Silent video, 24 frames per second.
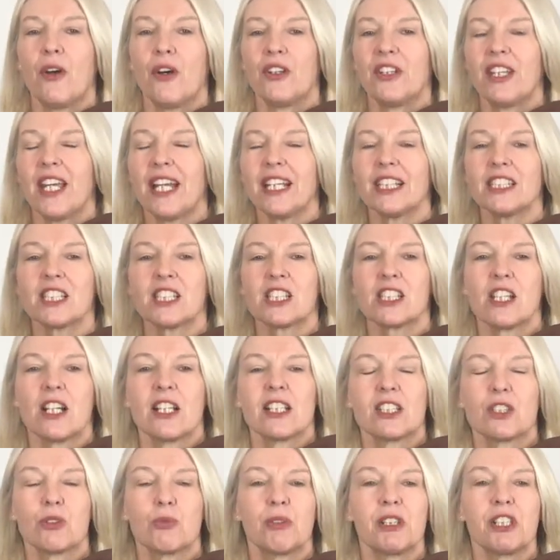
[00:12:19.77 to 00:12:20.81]

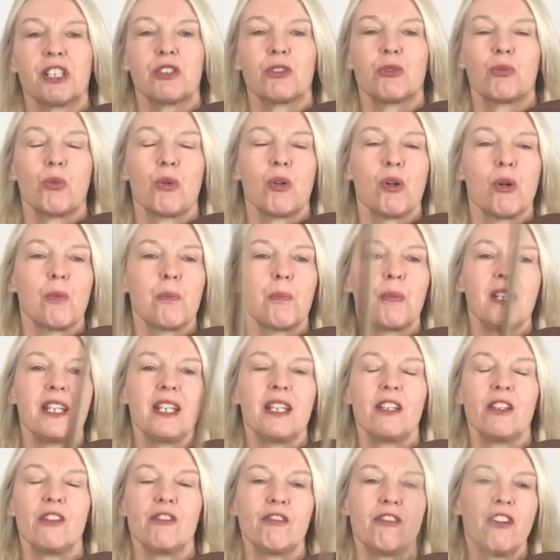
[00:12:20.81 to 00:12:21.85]
exercise which will
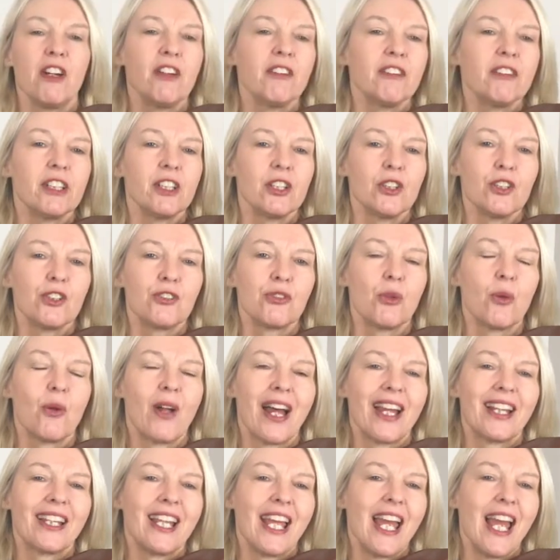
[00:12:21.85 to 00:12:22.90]
be very useful
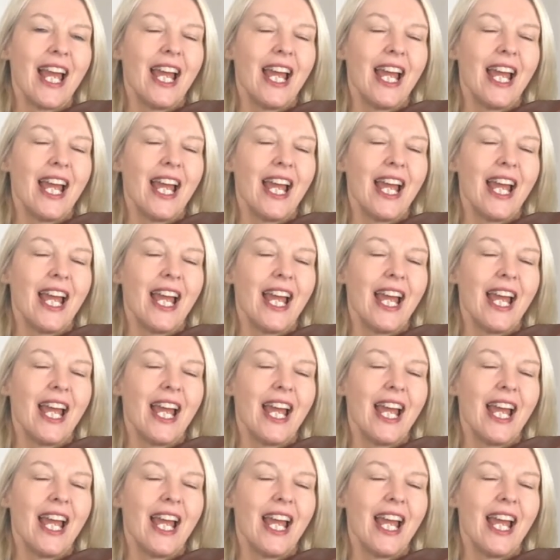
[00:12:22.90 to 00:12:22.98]
at